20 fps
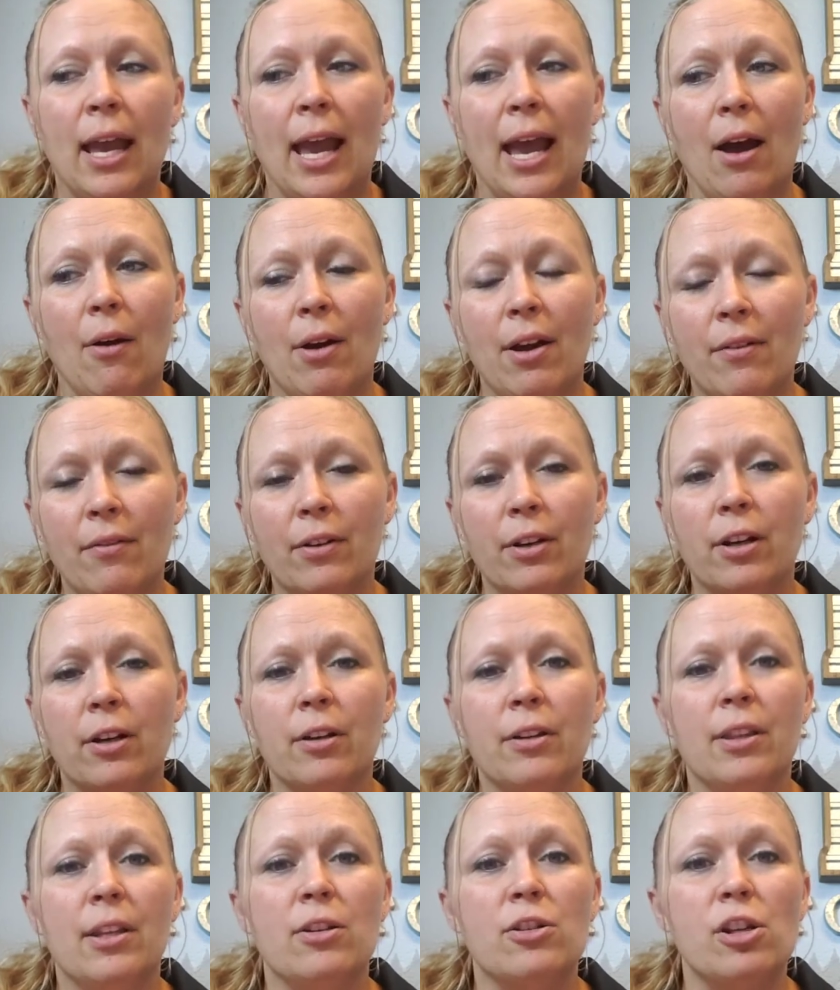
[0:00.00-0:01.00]

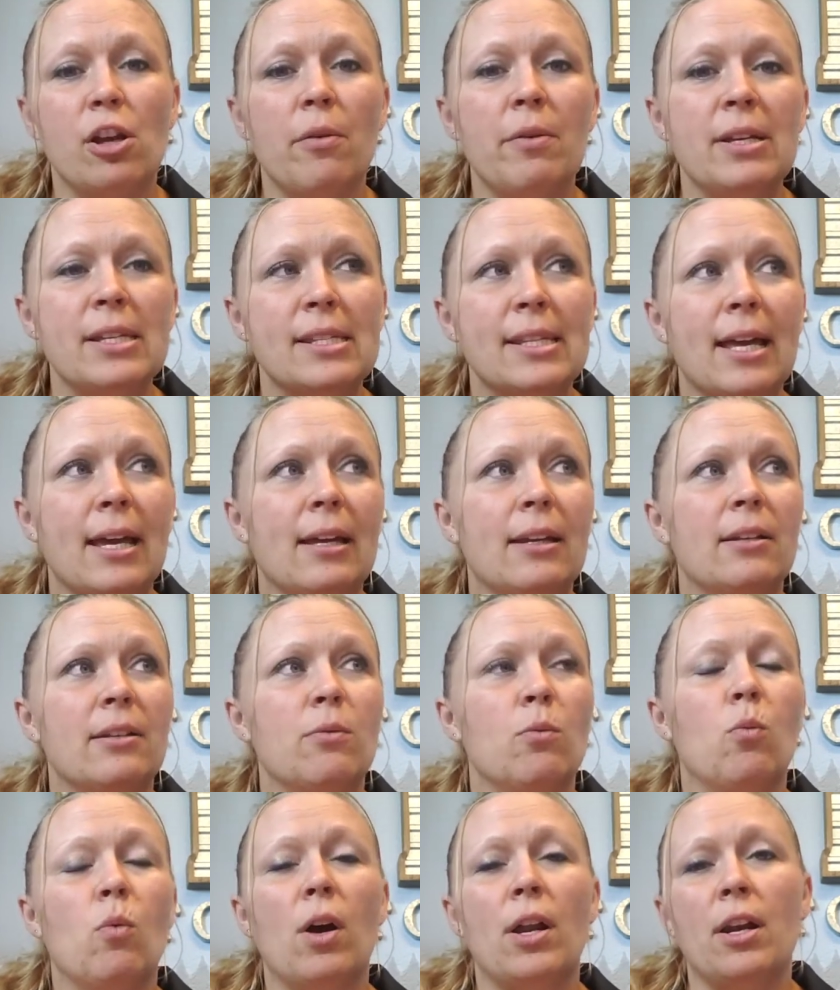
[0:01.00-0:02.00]
However, there's always that
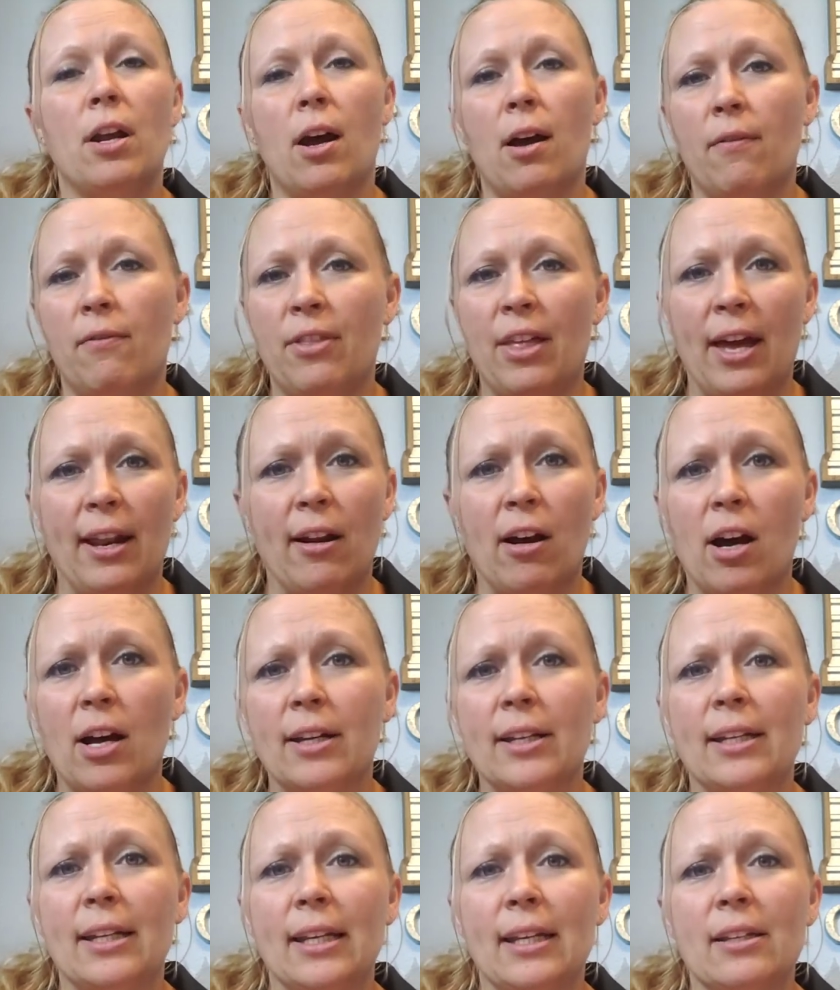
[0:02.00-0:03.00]
one-off, that
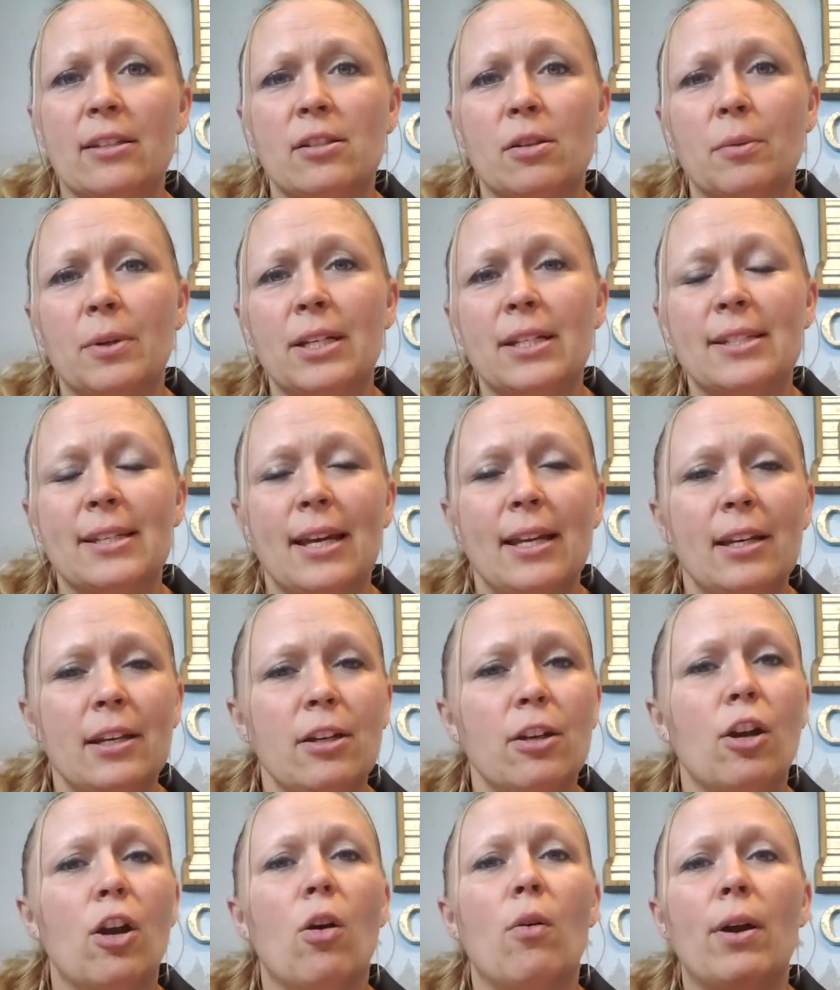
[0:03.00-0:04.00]
oddity, so we decided
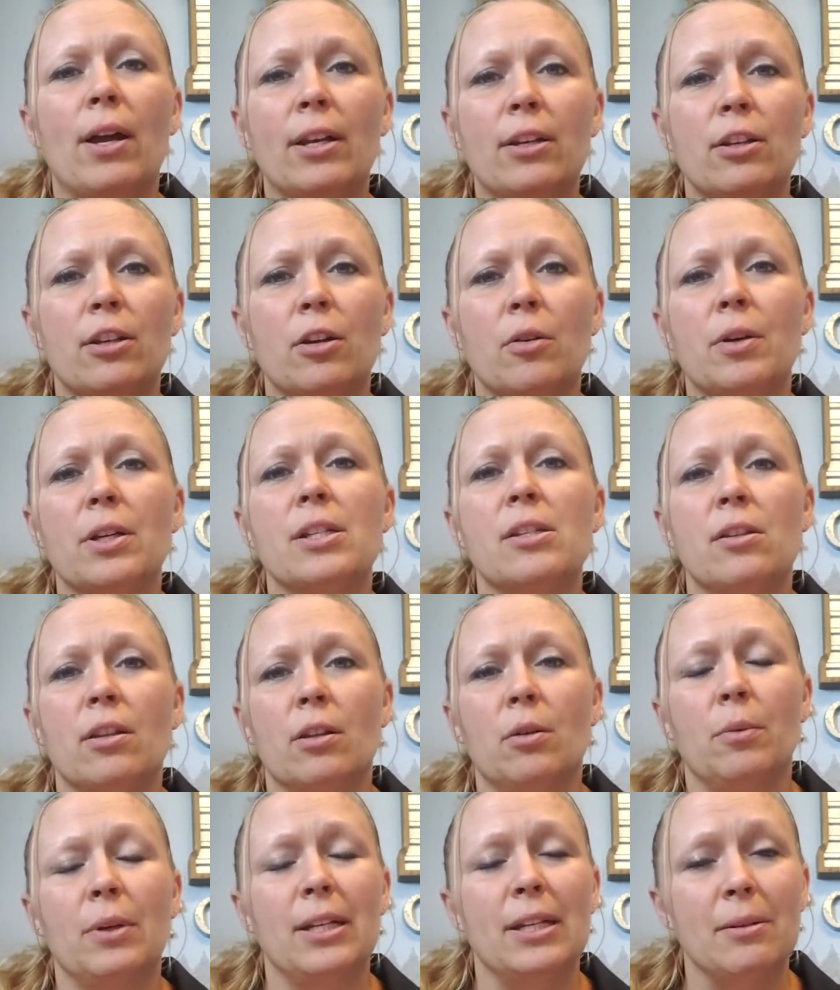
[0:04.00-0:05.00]
to go ahead and do it so
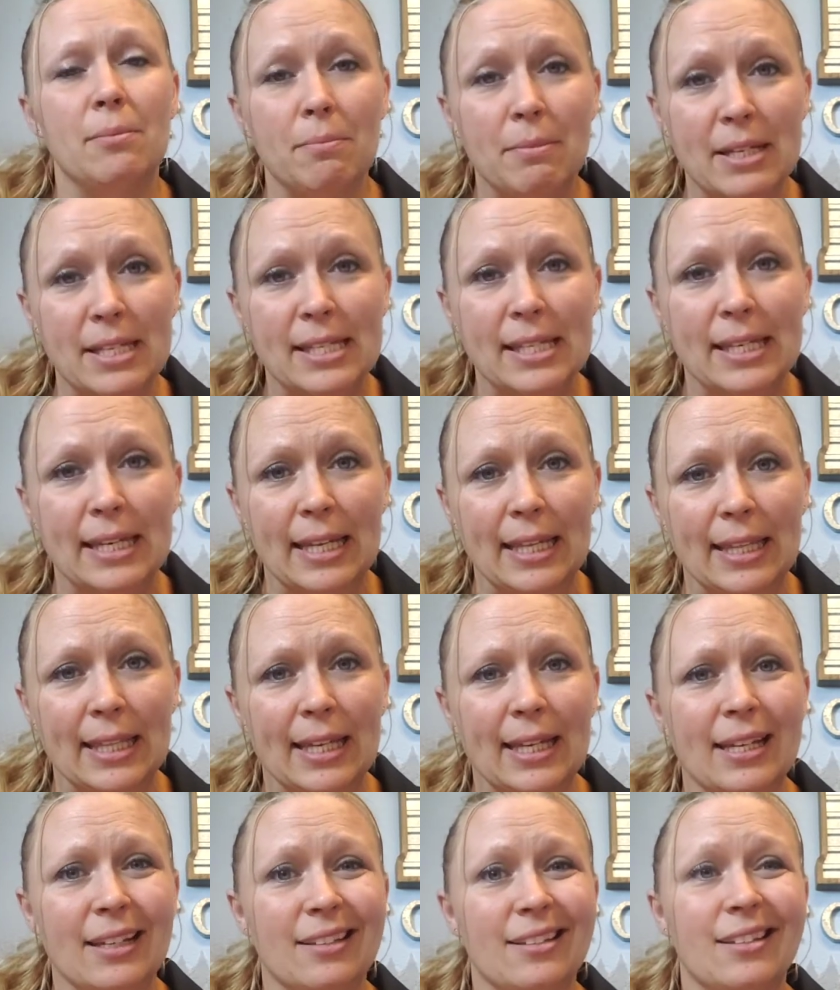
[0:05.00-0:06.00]
that we didn't miss
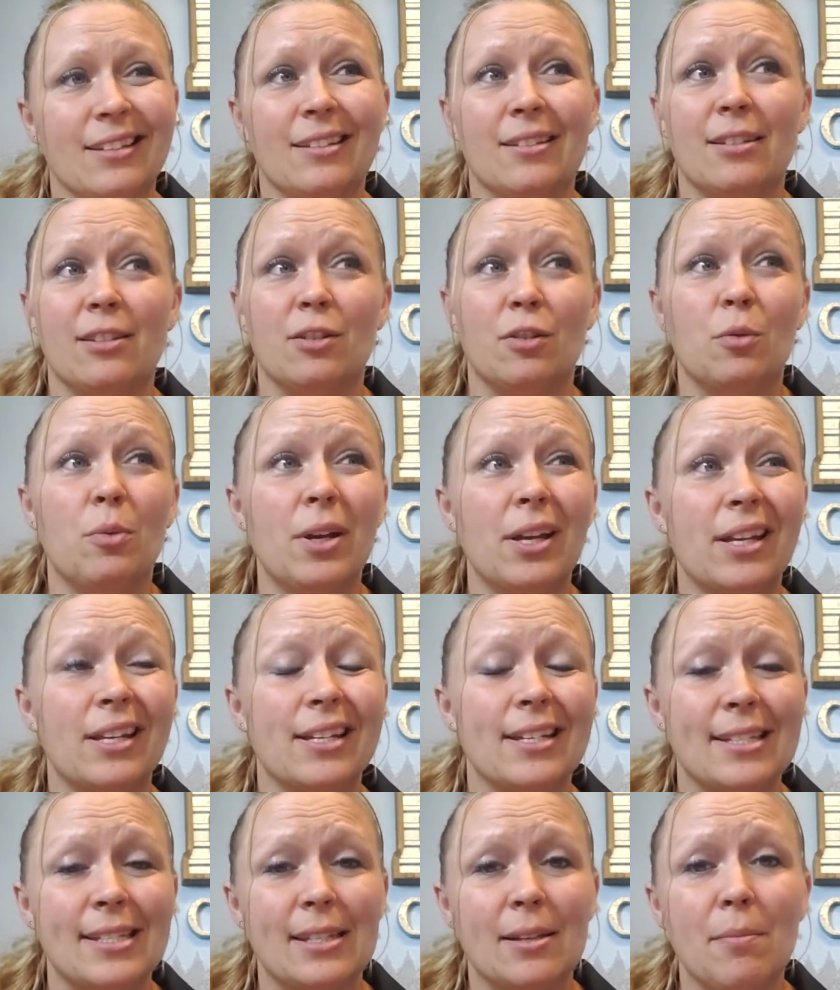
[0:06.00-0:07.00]
anything, since it's quick
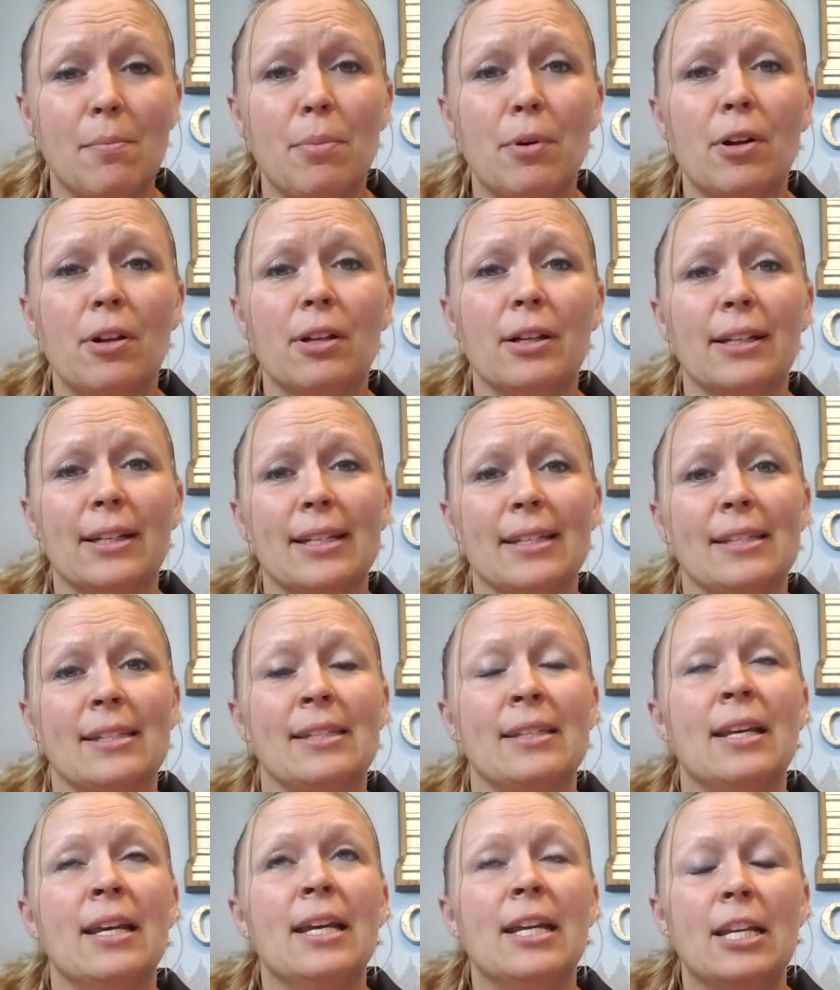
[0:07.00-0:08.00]
and it's simple and
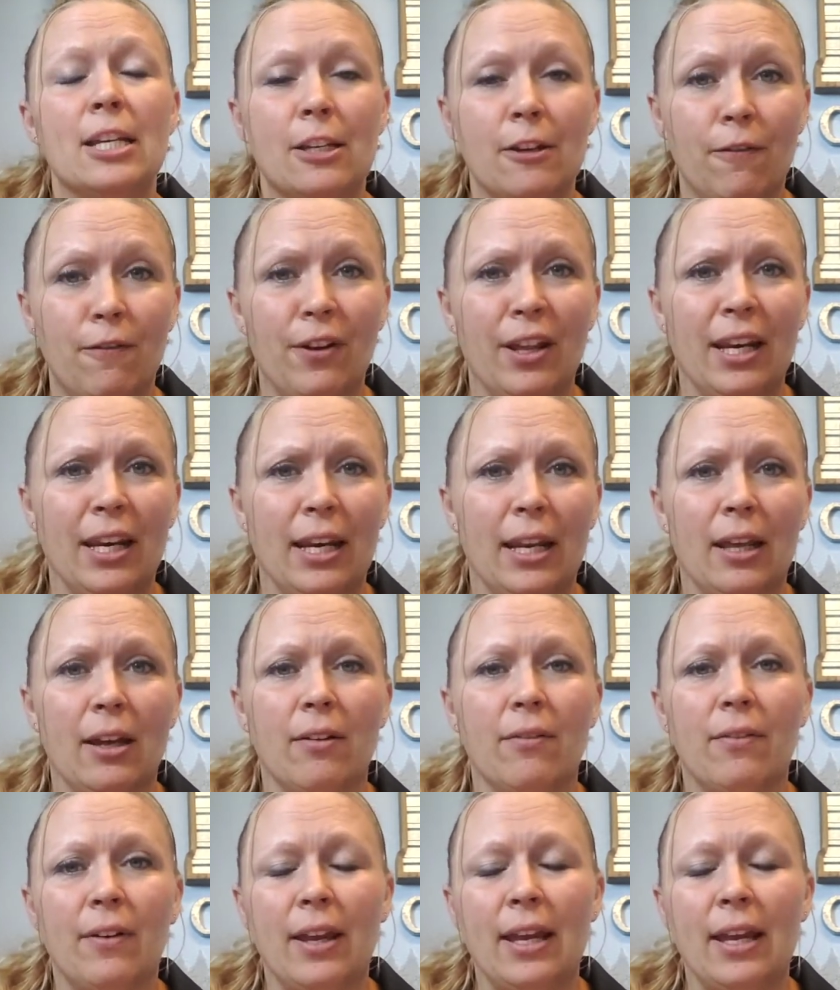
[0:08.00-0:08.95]
it's definitive.